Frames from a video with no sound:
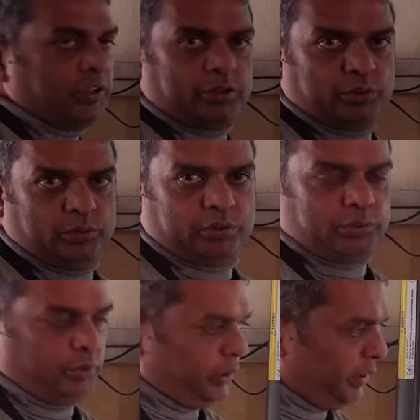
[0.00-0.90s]
tools. So
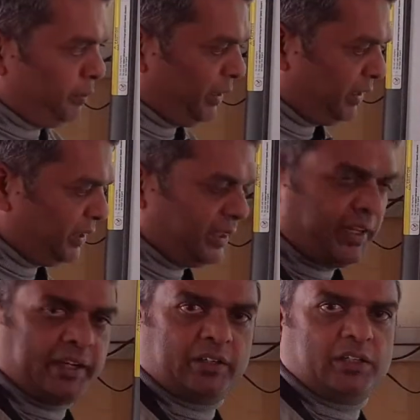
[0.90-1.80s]
in the beginning they
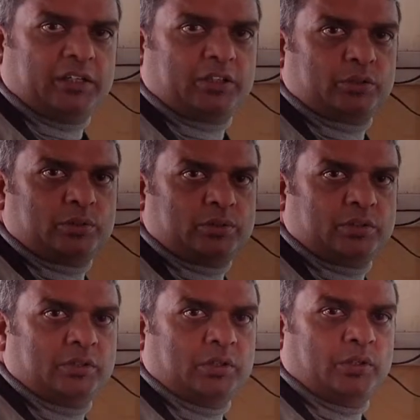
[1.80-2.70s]
had earlier tools
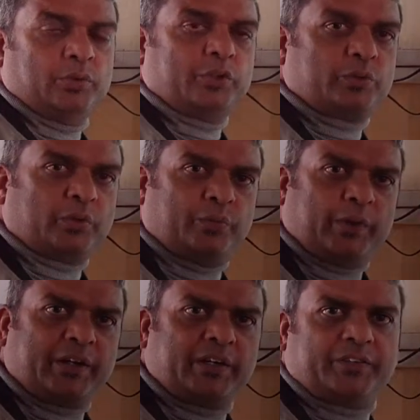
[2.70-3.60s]
which was
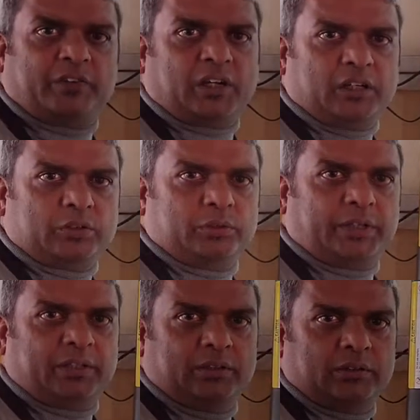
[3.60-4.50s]
very difficult to
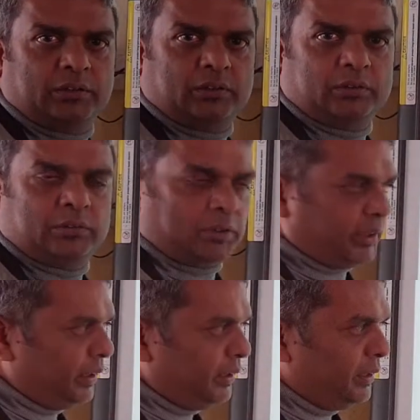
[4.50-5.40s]
dig.
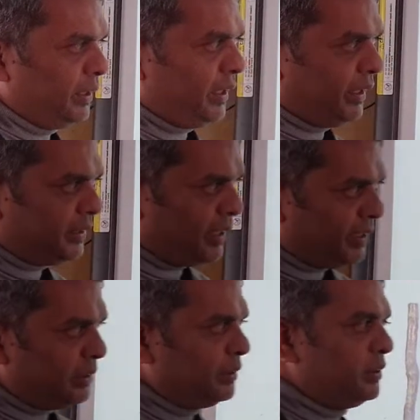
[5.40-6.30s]
Okay. And
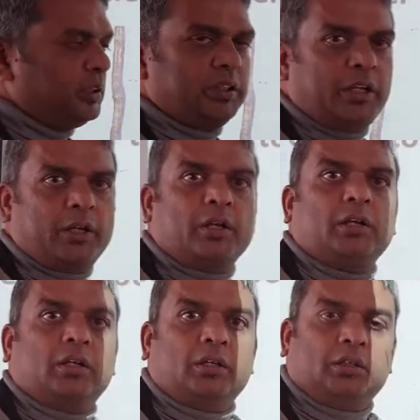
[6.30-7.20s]
then
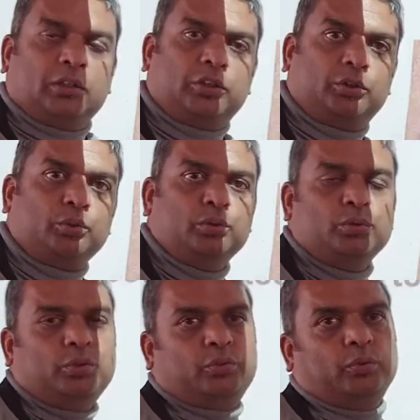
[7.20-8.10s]
the
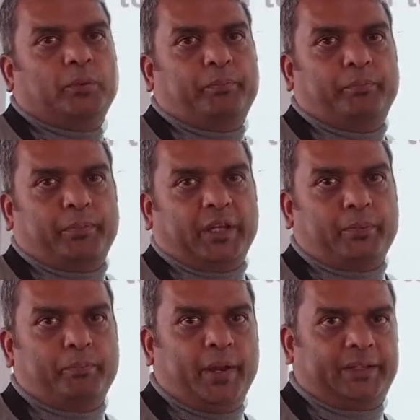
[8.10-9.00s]
tools were
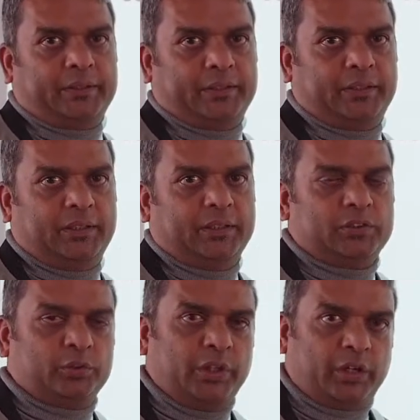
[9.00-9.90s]
made better.
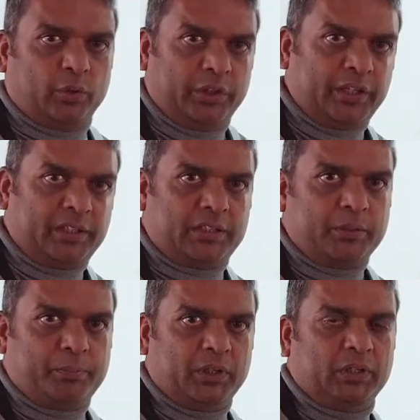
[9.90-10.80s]
So they could dig
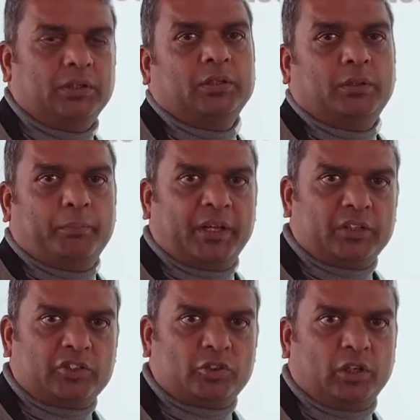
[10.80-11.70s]
deeper, make
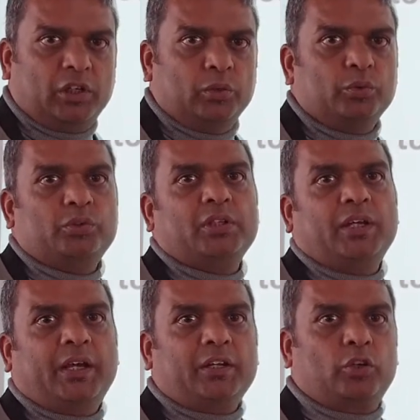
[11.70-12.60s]
the soil loose
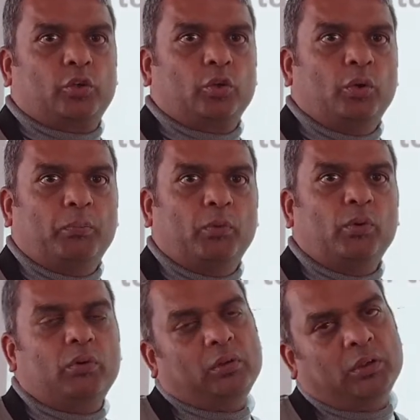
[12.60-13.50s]
and grow
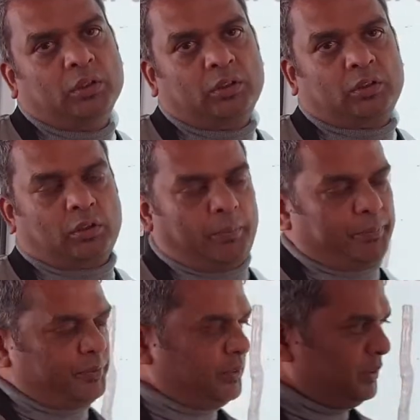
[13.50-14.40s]
more
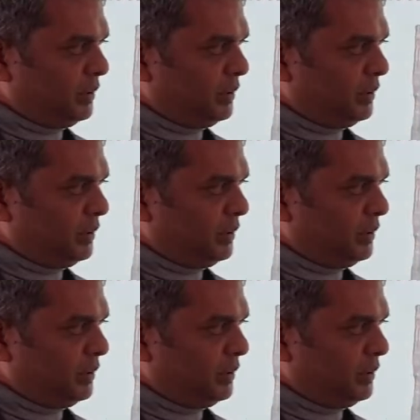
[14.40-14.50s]
crops.